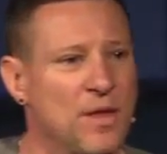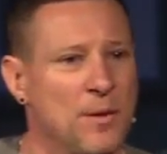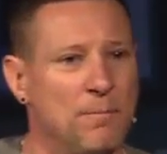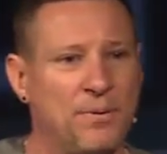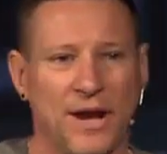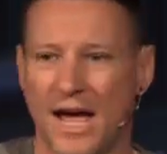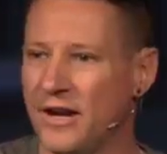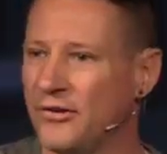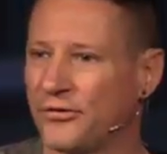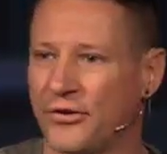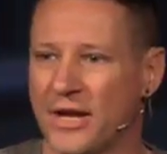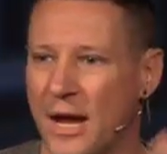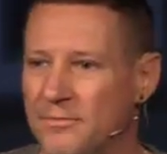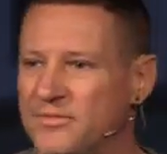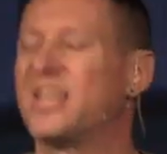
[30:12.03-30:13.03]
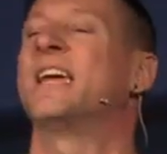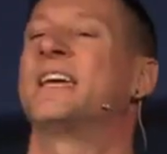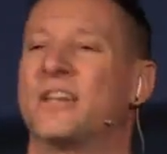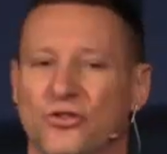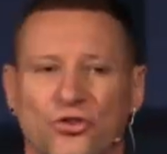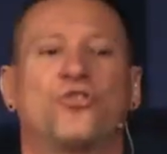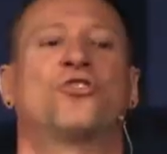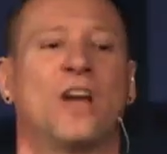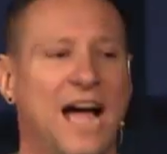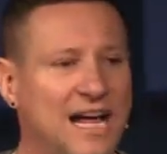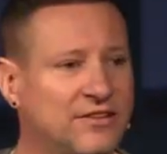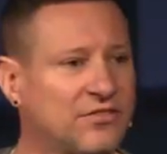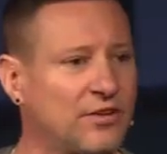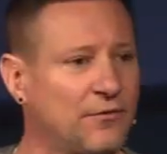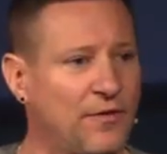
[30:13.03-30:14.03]
But honestly, I'm taking
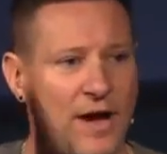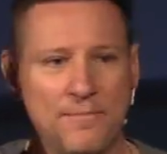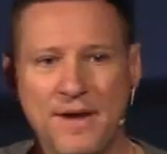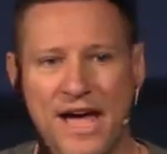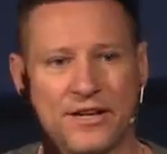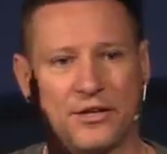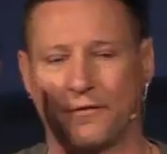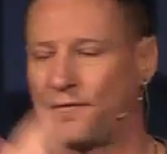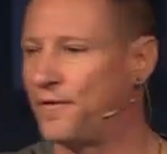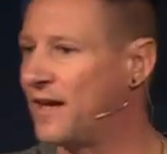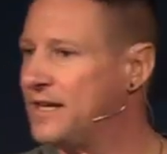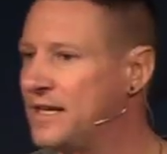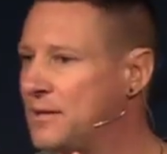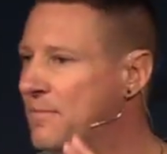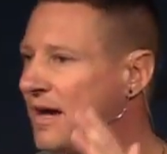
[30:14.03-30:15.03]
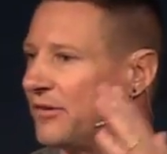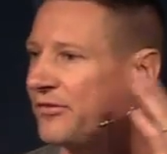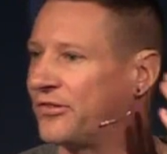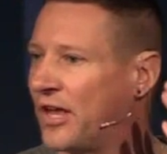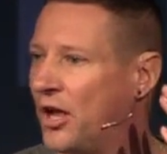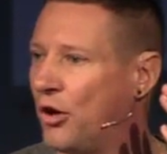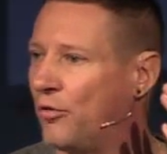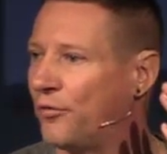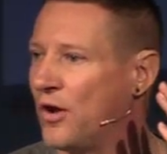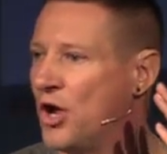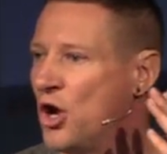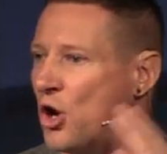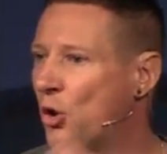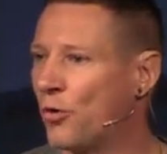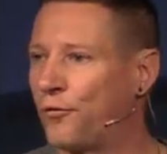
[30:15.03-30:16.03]
shots if I'm not defending myself
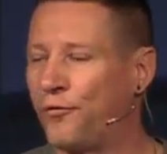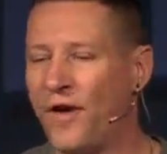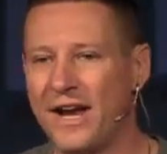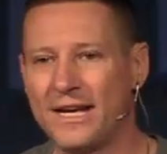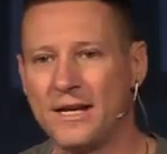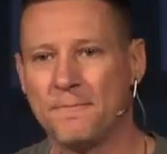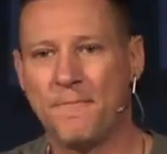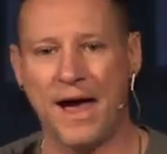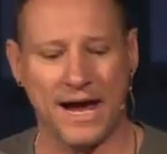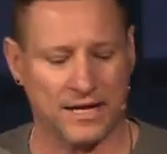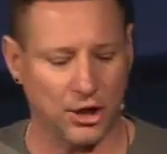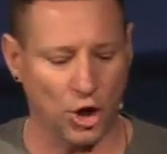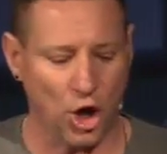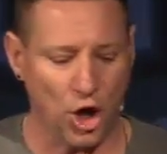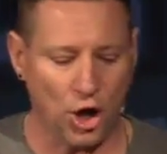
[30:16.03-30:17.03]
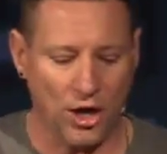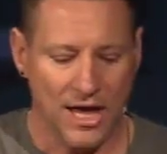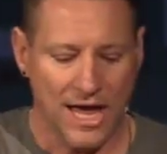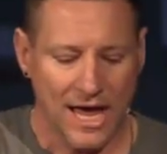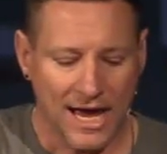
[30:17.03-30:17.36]
or fighting back at all.